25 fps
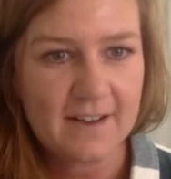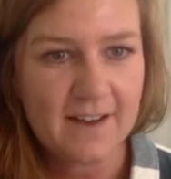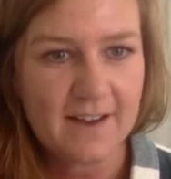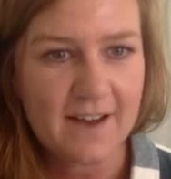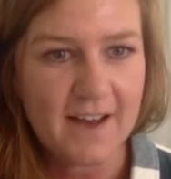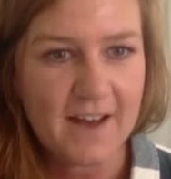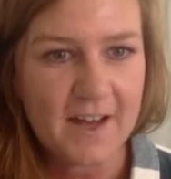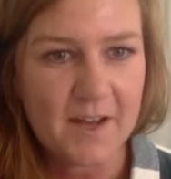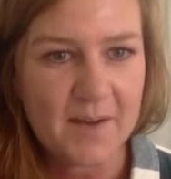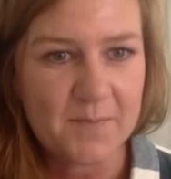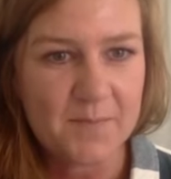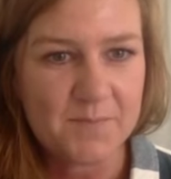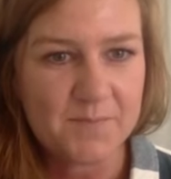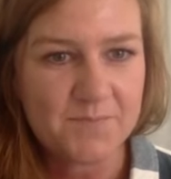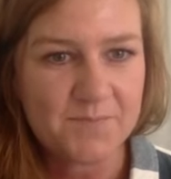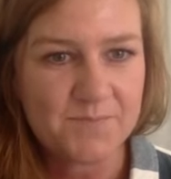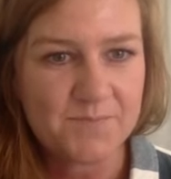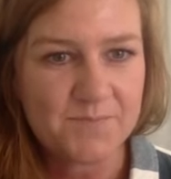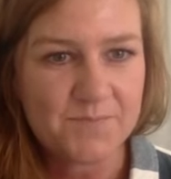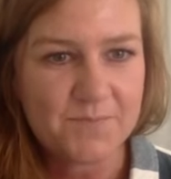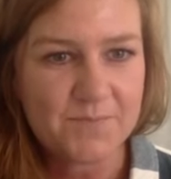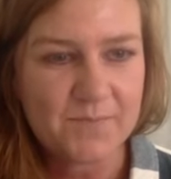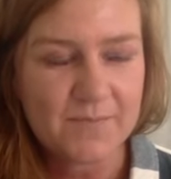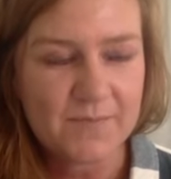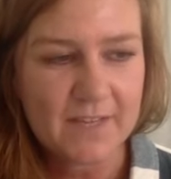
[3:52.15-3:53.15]

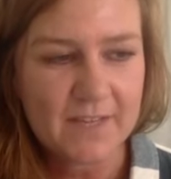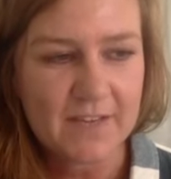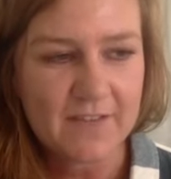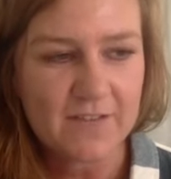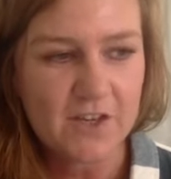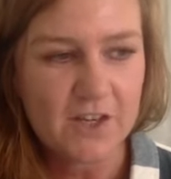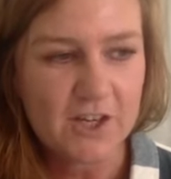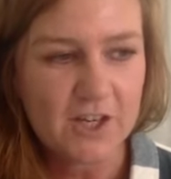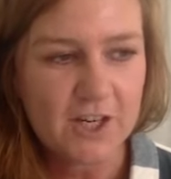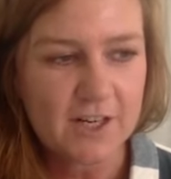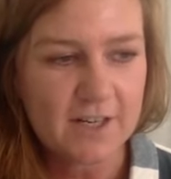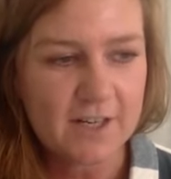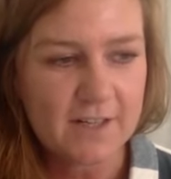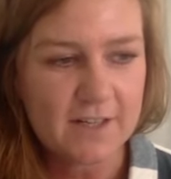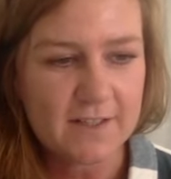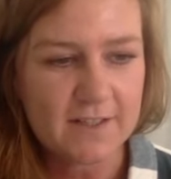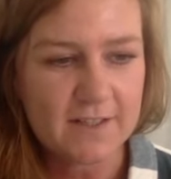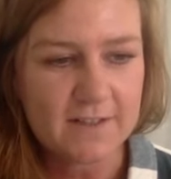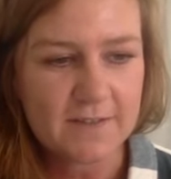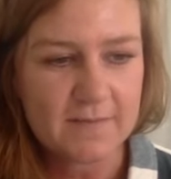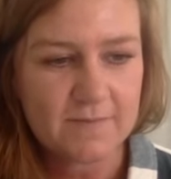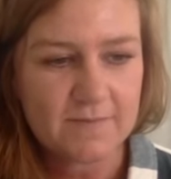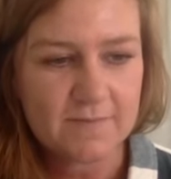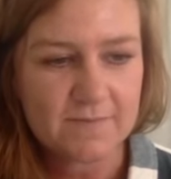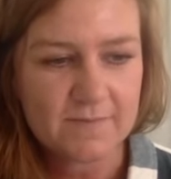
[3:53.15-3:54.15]
Um, if
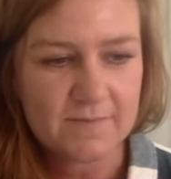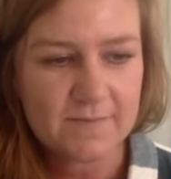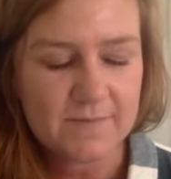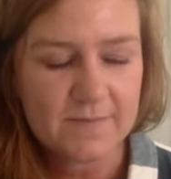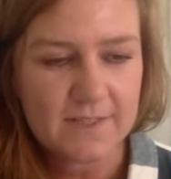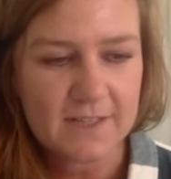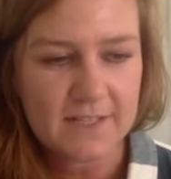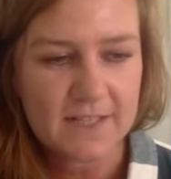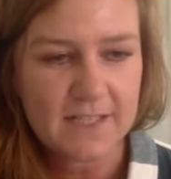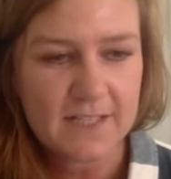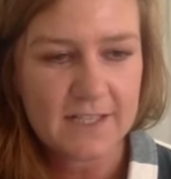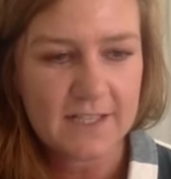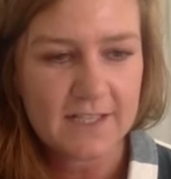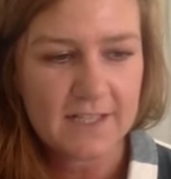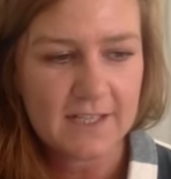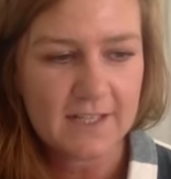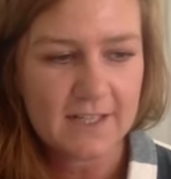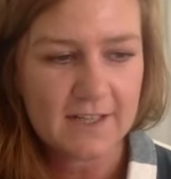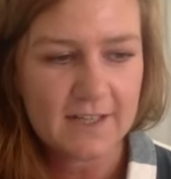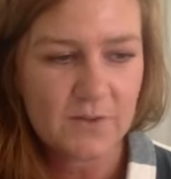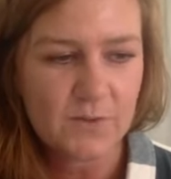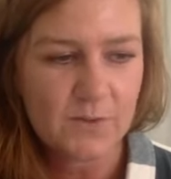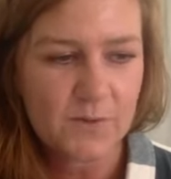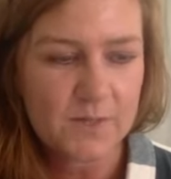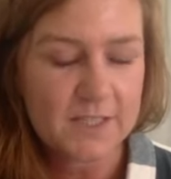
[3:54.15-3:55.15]
you're
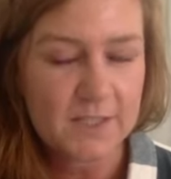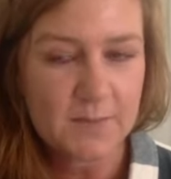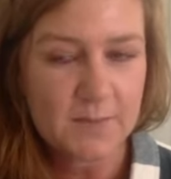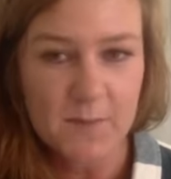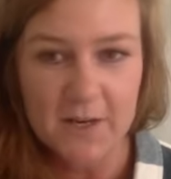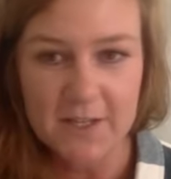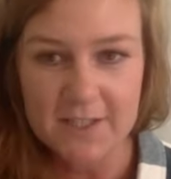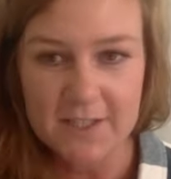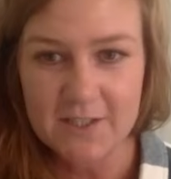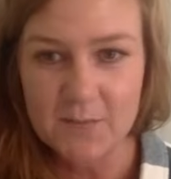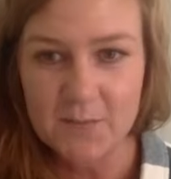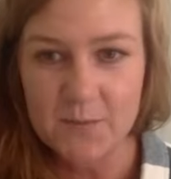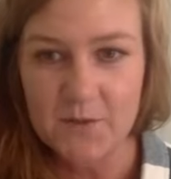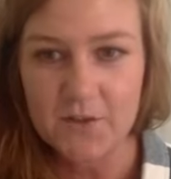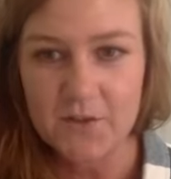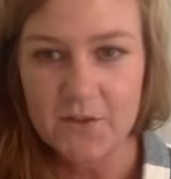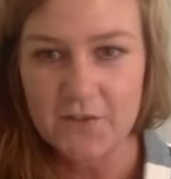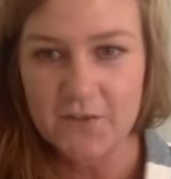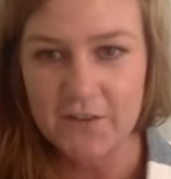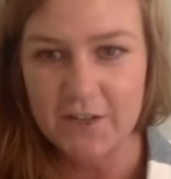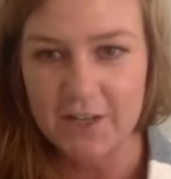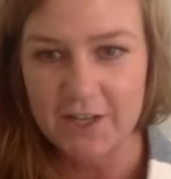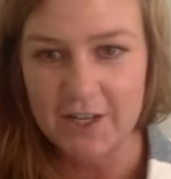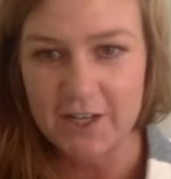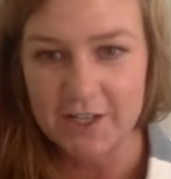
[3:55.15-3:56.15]
responsible
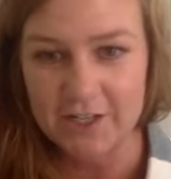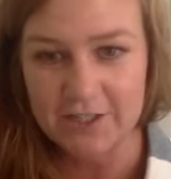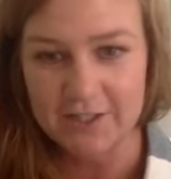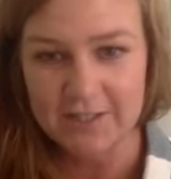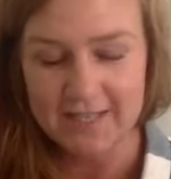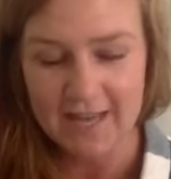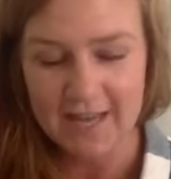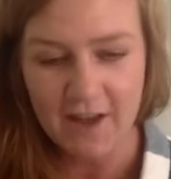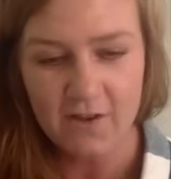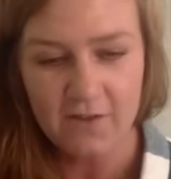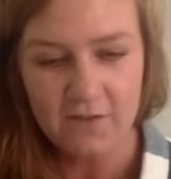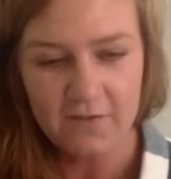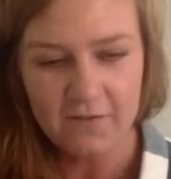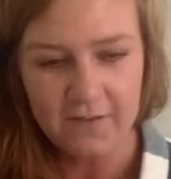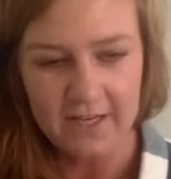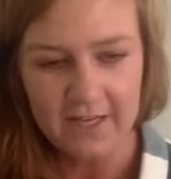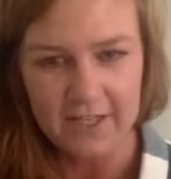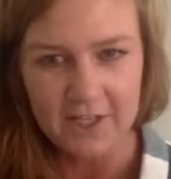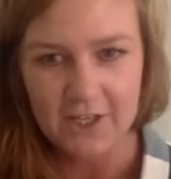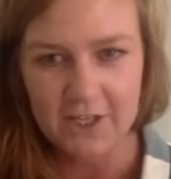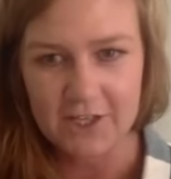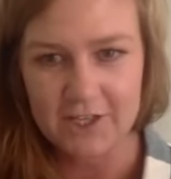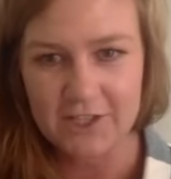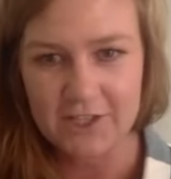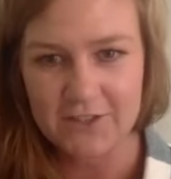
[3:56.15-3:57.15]
for yourself
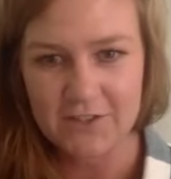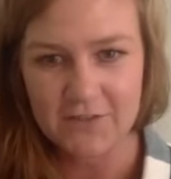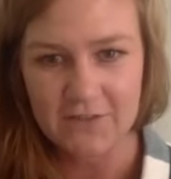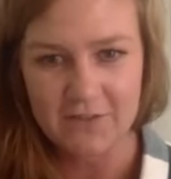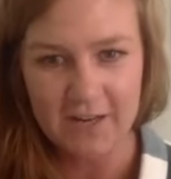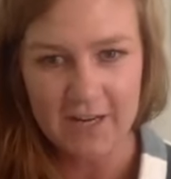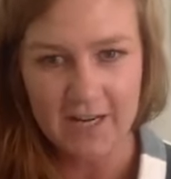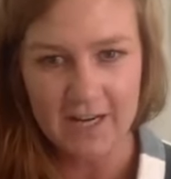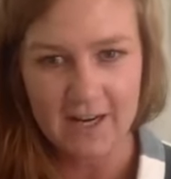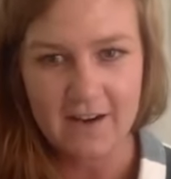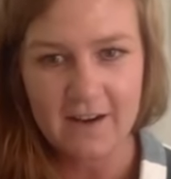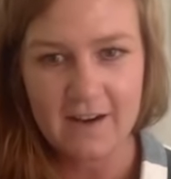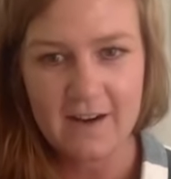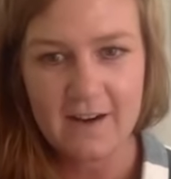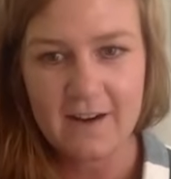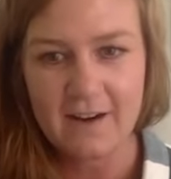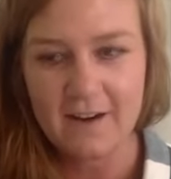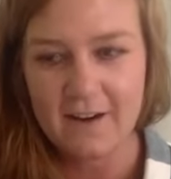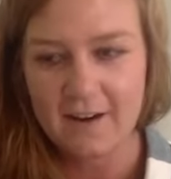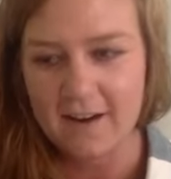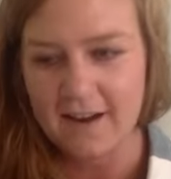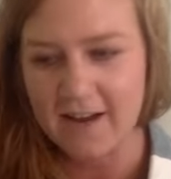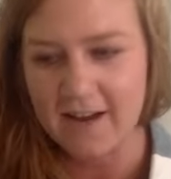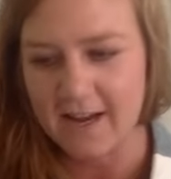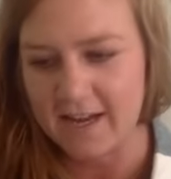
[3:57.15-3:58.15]
and your
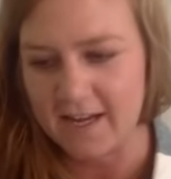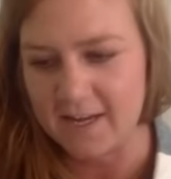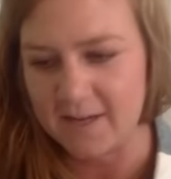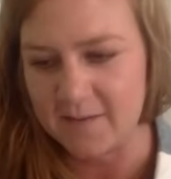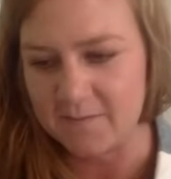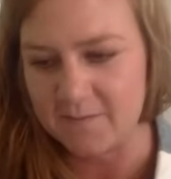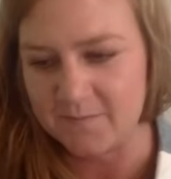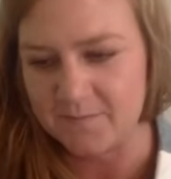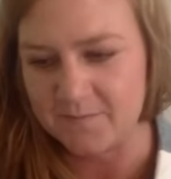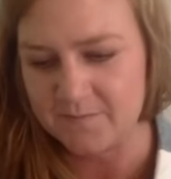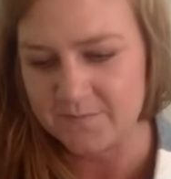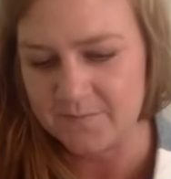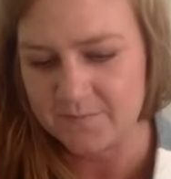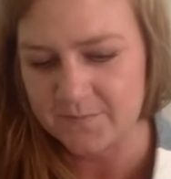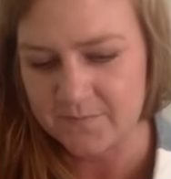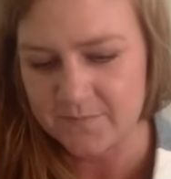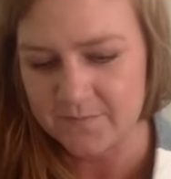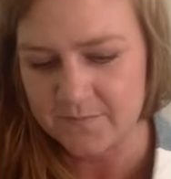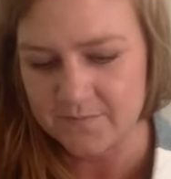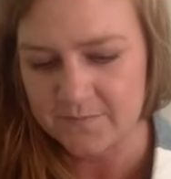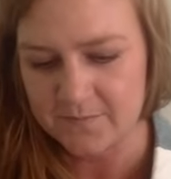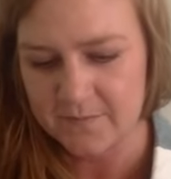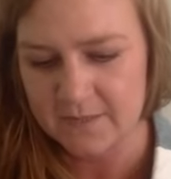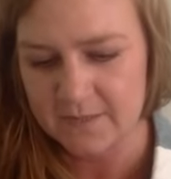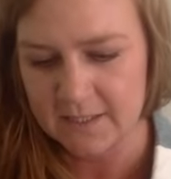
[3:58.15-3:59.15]
sphere, um,
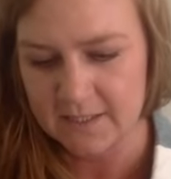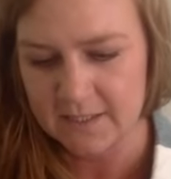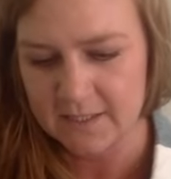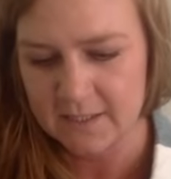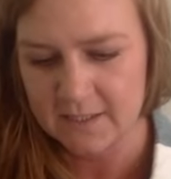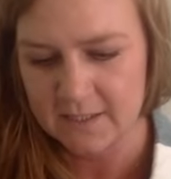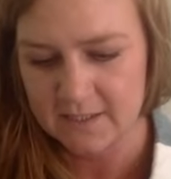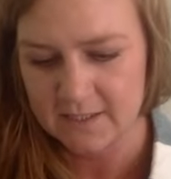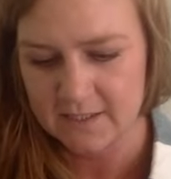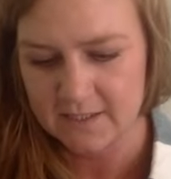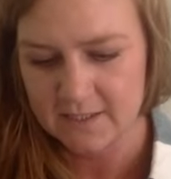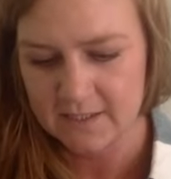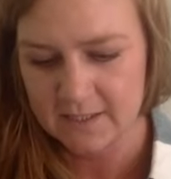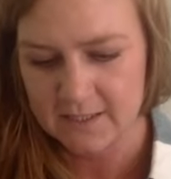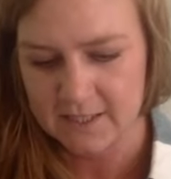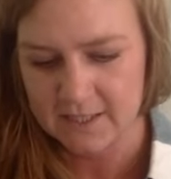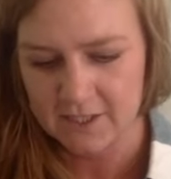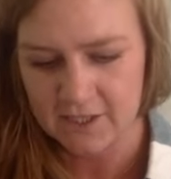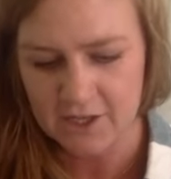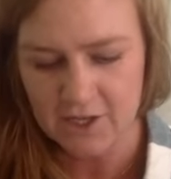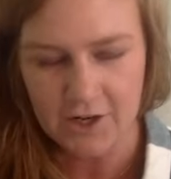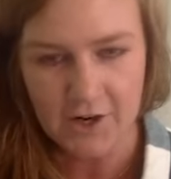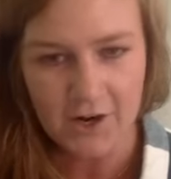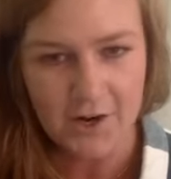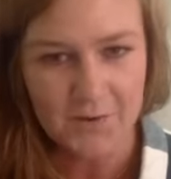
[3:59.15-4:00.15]

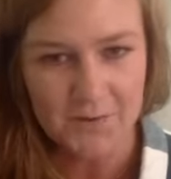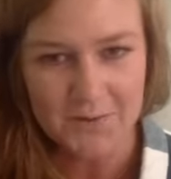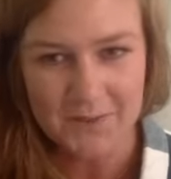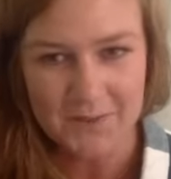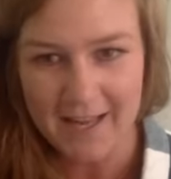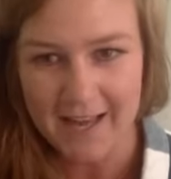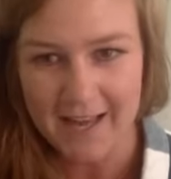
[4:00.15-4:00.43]
your own